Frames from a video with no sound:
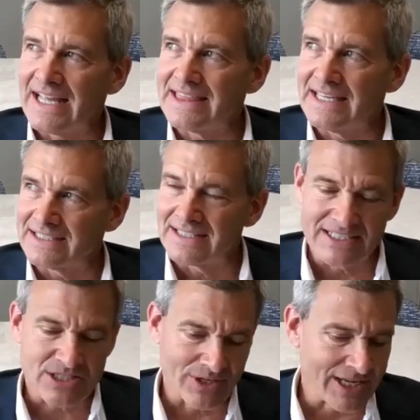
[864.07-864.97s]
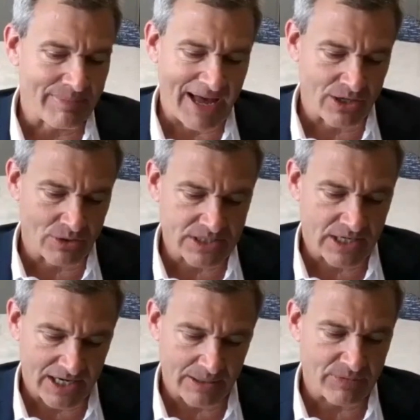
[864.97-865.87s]
I think it's only a matter of
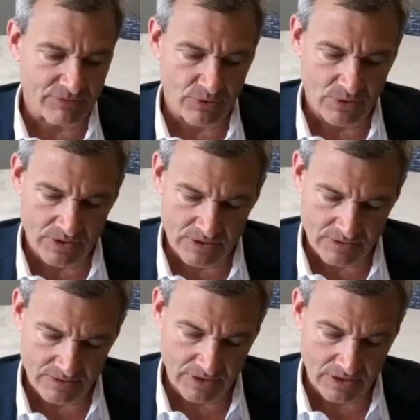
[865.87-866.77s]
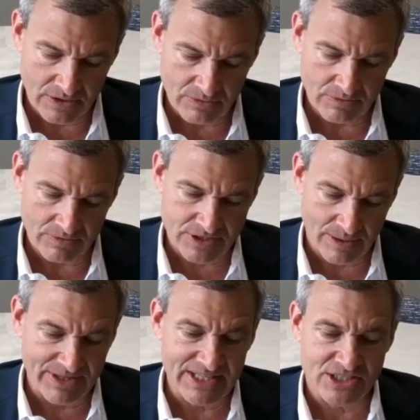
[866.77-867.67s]
time before, you know,
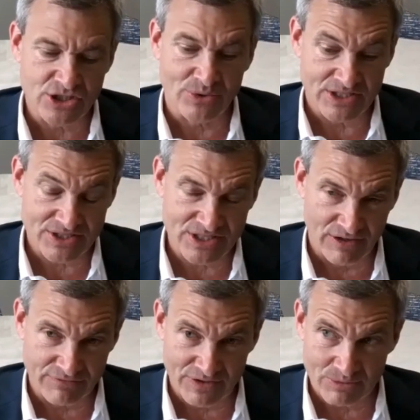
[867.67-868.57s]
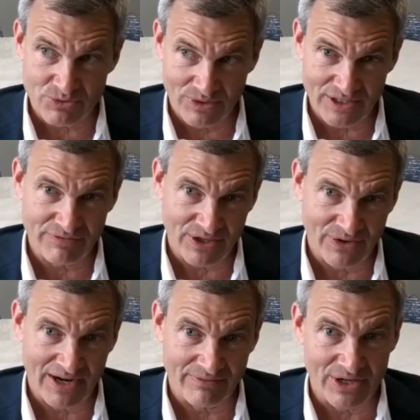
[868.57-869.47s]
some of these do it yourself firms really
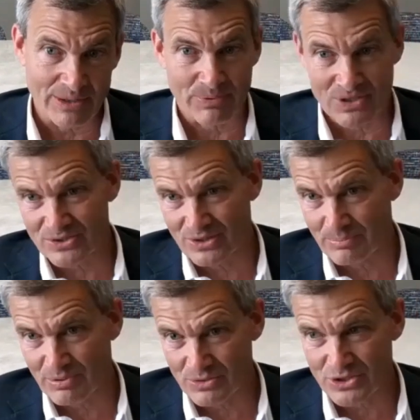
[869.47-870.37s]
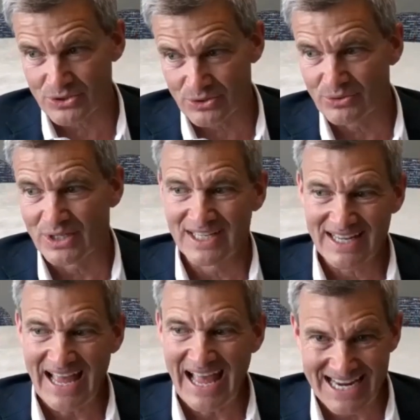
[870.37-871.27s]
figure out a very personal approach to
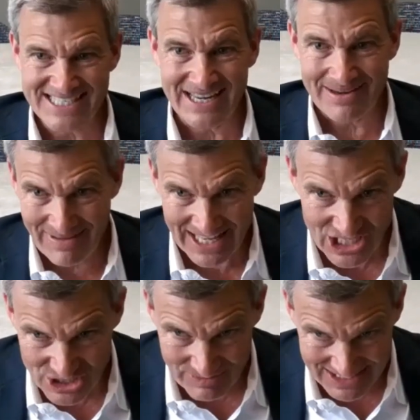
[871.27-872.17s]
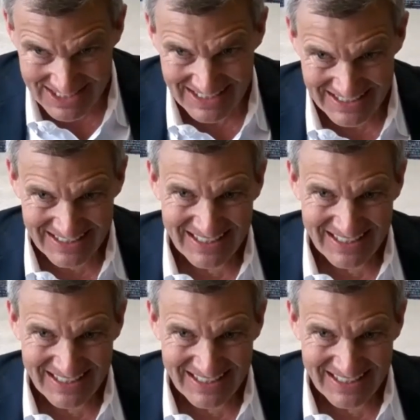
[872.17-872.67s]
asset management.